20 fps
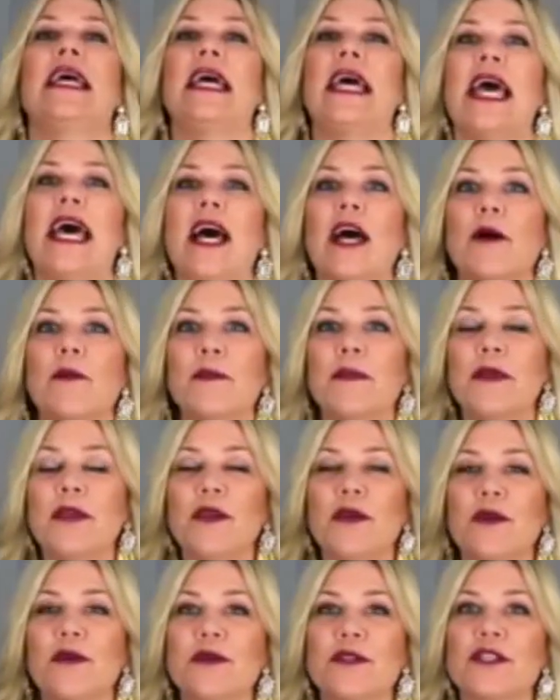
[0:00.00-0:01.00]
help
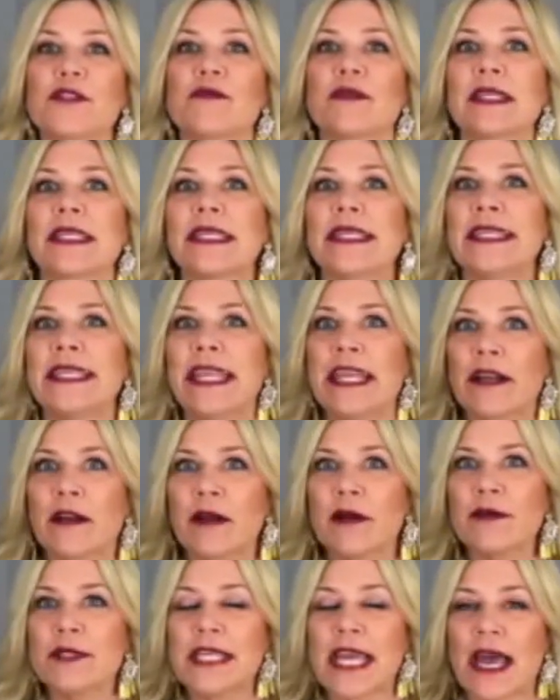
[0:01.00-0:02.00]
you to really
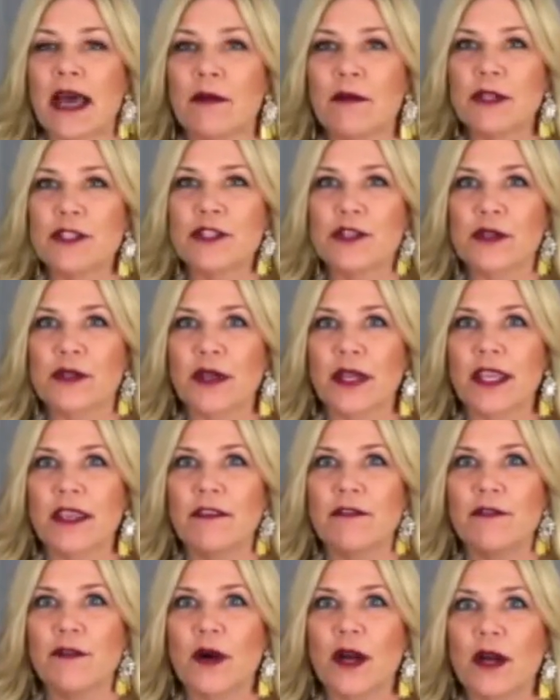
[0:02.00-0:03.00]
narrow down what you're
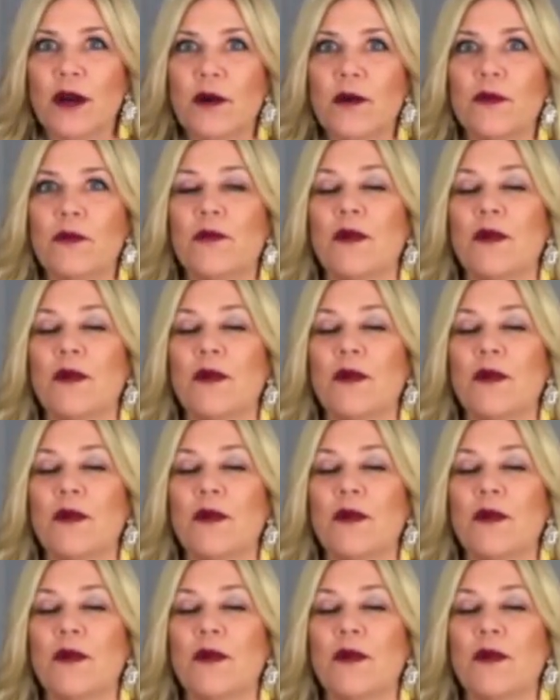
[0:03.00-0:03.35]
looking for,